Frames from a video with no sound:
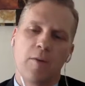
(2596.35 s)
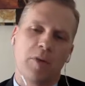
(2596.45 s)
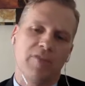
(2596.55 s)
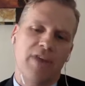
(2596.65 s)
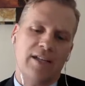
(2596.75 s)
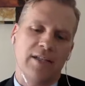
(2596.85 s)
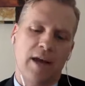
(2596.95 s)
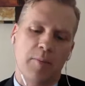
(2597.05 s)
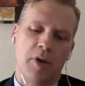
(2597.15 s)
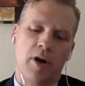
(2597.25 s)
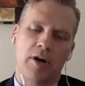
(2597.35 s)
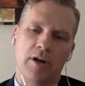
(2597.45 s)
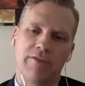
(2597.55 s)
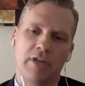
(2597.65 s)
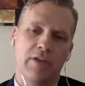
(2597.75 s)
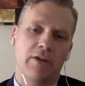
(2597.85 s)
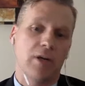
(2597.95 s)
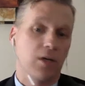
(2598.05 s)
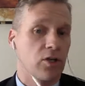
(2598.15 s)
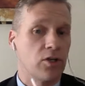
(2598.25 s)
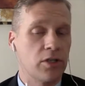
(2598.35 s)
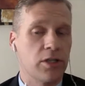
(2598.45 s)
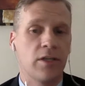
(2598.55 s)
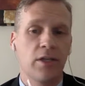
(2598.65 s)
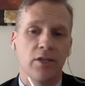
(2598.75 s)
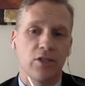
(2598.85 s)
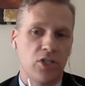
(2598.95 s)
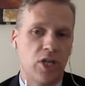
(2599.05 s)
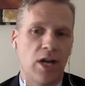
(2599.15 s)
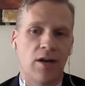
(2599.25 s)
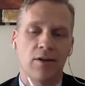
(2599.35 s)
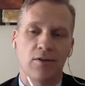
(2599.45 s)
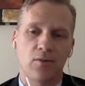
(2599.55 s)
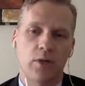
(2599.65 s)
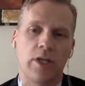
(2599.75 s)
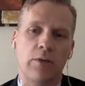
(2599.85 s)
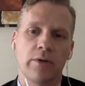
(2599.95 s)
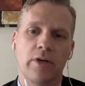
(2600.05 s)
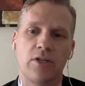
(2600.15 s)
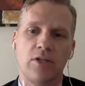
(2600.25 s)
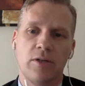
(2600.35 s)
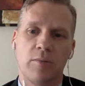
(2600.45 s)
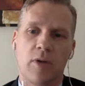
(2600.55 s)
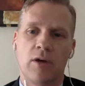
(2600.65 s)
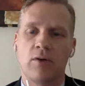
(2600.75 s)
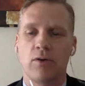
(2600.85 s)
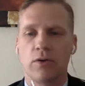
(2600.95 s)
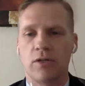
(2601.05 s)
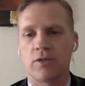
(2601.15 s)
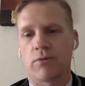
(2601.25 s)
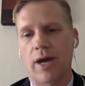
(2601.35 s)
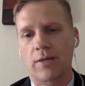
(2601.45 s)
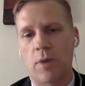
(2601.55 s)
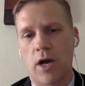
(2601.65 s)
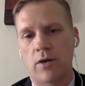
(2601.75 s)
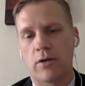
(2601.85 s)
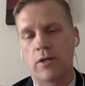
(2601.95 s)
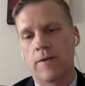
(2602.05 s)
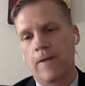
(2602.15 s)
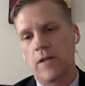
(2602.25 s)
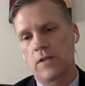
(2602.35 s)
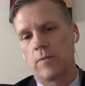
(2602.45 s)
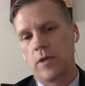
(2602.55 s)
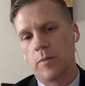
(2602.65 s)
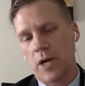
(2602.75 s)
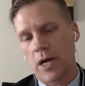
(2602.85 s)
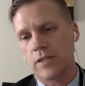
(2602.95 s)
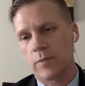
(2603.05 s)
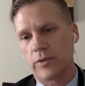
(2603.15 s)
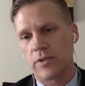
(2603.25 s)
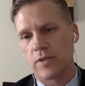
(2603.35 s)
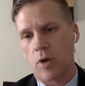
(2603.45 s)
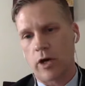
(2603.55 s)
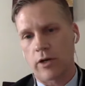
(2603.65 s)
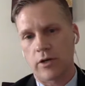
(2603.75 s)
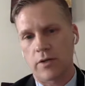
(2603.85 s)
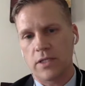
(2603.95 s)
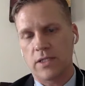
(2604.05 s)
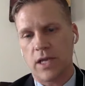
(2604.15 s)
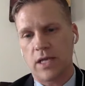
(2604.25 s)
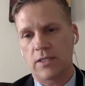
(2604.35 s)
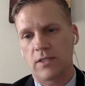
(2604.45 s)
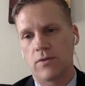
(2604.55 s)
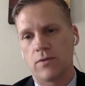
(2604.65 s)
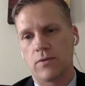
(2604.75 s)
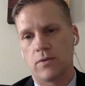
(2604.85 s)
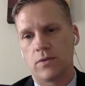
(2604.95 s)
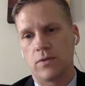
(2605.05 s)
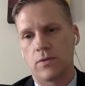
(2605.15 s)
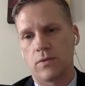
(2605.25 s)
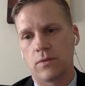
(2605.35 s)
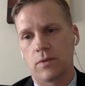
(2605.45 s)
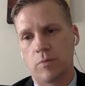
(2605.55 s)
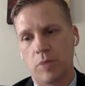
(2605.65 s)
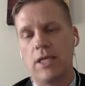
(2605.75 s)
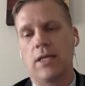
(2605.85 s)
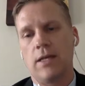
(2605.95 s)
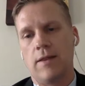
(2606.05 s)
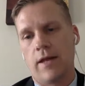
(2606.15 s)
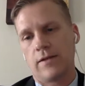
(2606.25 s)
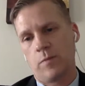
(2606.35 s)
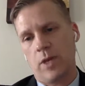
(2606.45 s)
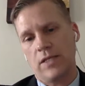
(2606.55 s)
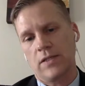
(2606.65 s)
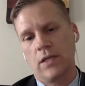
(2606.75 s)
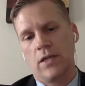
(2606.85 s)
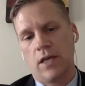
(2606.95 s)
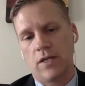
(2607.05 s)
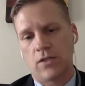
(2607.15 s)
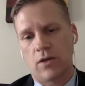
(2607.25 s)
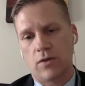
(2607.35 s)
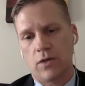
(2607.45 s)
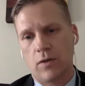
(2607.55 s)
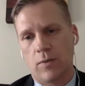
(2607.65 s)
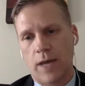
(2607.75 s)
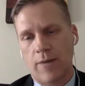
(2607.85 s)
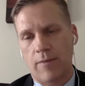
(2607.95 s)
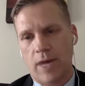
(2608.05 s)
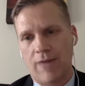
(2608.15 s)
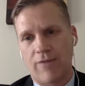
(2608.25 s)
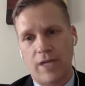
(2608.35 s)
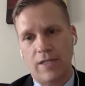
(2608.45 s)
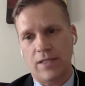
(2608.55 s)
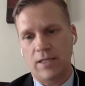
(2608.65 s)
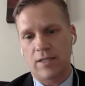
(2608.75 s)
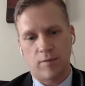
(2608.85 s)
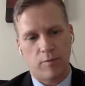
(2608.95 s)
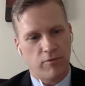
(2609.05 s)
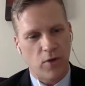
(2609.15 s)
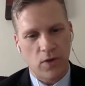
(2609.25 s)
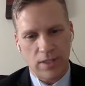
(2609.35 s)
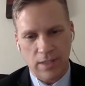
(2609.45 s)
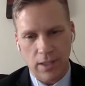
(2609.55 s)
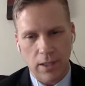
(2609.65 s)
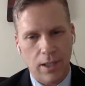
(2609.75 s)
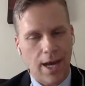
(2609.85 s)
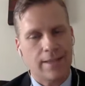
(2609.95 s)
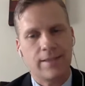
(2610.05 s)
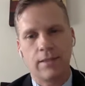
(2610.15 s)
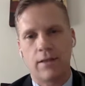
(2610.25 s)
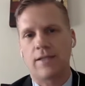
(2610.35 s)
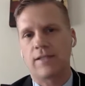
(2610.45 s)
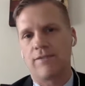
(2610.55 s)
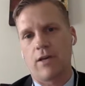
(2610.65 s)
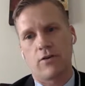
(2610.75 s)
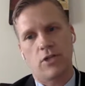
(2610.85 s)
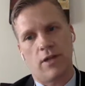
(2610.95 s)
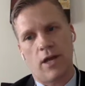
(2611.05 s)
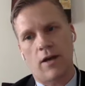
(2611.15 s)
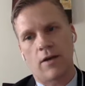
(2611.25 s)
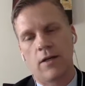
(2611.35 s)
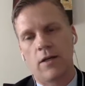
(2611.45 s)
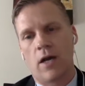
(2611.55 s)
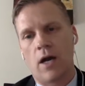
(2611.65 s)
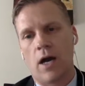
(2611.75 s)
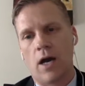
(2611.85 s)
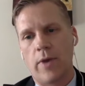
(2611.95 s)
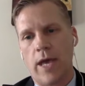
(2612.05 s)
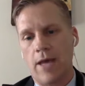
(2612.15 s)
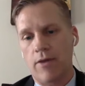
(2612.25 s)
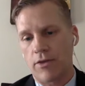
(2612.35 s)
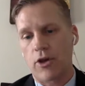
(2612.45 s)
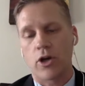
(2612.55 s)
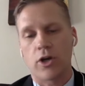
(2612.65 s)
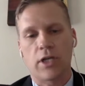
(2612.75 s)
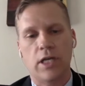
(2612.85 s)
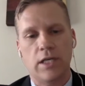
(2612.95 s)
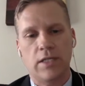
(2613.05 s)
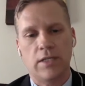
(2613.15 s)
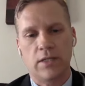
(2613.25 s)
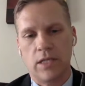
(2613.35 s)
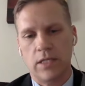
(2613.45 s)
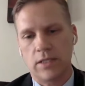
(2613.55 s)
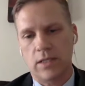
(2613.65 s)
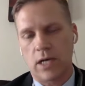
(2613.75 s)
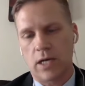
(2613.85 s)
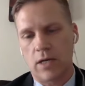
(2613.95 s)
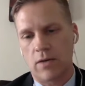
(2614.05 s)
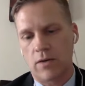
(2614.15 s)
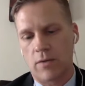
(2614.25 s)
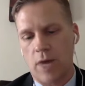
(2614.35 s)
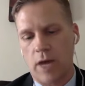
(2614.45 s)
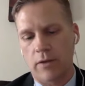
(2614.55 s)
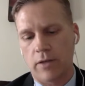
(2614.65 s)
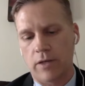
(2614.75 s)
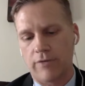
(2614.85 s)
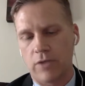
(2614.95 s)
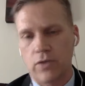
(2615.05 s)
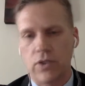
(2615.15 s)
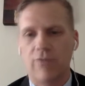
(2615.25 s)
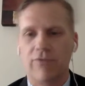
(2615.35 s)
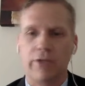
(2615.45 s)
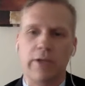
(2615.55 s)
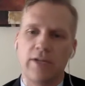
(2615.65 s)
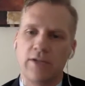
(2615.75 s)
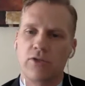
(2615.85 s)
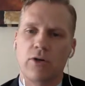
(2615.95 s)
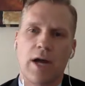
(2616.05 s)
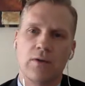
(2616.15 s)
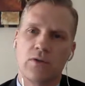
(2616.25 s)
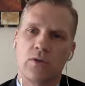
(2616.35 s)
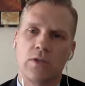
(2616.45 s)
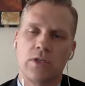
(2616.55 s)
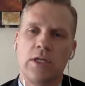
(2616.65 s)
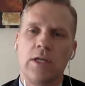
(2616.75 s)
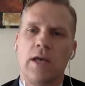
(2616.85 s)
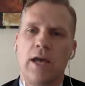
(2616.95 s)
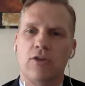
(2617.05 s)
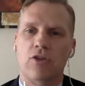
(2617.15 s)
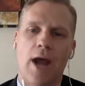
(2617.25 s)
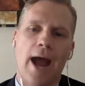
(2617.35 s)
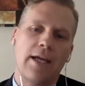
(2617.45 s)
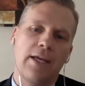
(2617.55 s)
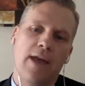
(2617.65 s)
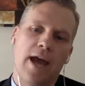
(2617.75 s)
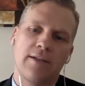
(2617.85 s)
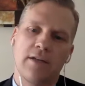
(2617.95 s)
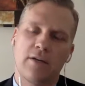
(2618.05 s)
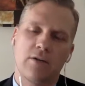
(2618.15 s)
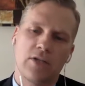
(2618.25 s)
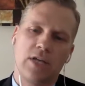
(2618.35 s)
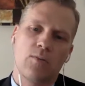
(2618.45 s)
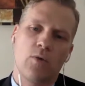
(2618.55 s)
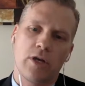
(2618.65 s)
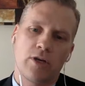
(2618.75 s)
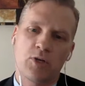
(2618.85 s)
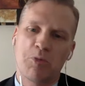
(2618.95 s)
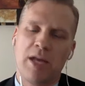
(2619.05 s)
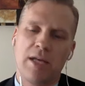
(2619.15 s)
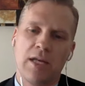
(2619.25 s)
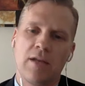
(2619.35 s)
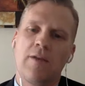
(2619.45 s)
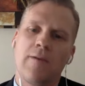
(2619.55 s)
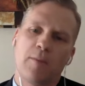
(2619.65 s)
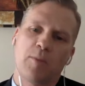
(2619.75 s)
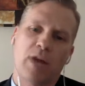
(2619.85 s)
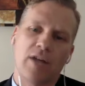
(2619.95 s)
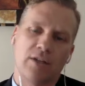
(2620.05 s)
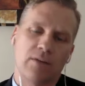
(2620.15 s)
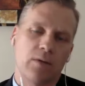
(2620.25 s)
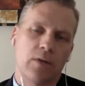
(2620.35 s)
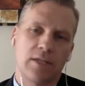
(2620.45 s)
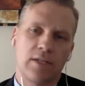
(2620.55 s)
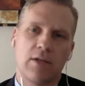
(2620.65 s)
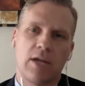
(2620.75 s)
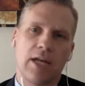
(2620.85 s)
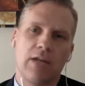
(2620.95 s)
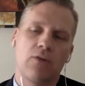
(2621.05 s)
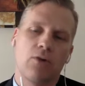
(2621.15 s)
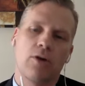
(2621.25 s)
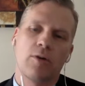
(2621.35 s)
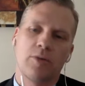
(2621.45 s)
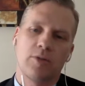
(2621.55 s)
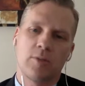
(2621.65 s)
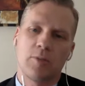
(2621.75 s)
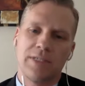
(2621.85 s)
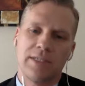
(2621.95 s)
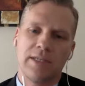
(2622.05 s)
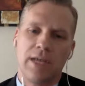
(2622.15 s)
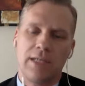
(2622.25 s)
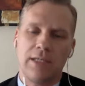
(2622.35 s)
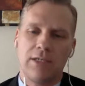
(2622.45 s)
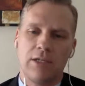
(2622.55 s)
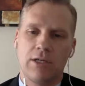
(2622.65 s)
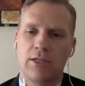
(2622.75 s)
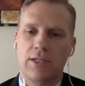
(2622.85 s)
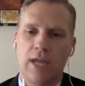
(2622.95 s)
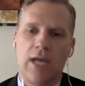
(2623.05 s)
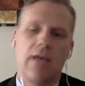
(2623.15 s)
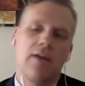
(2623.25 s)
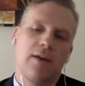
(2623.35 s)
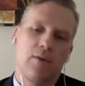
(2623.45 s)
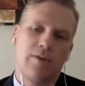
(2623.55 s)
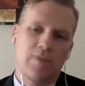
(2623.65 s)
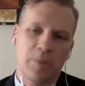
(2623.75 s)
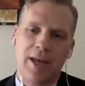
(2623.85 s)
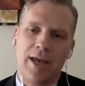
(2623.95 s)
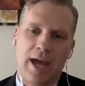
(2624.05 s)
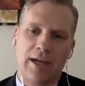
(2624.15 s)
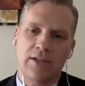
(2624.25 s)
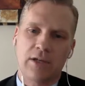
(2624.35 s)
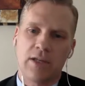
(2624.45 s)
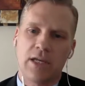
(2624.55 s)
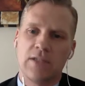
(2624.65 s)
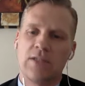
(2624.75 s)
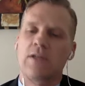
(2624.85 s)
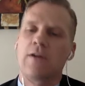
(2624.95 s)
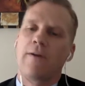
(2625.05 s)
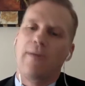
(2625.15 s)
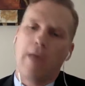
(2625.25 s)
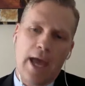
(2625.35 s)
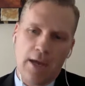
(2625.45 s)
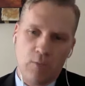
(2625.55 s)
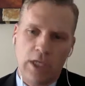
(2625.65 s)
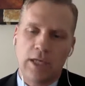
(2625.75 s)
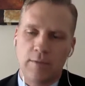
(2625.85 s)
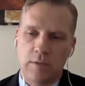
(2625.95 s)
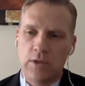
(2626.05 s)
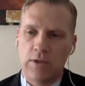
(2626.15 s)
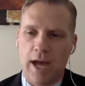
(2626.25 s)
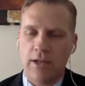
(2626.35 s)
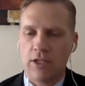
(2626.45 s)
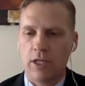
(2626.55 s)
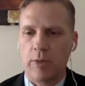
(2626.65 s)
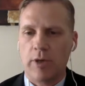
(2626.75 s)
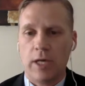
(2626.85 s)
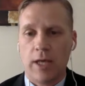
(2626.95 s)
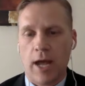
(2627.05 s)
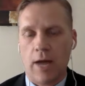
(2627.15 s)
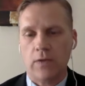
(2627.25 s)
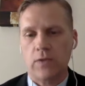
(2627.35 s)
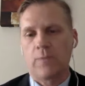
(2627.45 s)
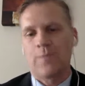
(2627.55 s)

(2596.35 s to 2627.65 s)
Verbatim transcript: But if that's not part of either a good shared working relationship model or a direct model, it's impossible as a marketer these days to to compete in that space. And so, you know, my my advice is focus lots and lots of energy there. Um, and third is is uh, the model of using freelancers or outsourced and tracking that to understand what you're spending, the project requests that you're getting in order to build your business case each year to say we've spent X on this and we can do that cheaper in-house.